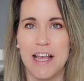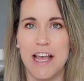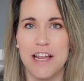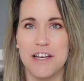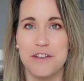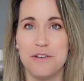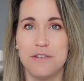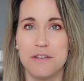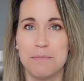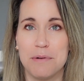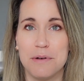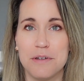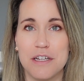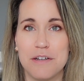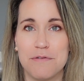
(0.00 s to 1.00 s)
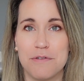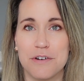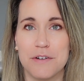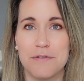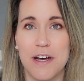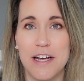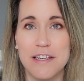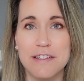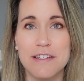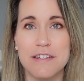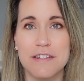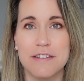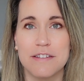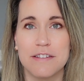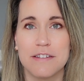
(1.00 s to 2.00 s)
and usability for
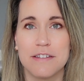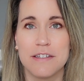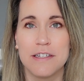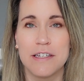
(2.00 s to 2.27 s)
devices.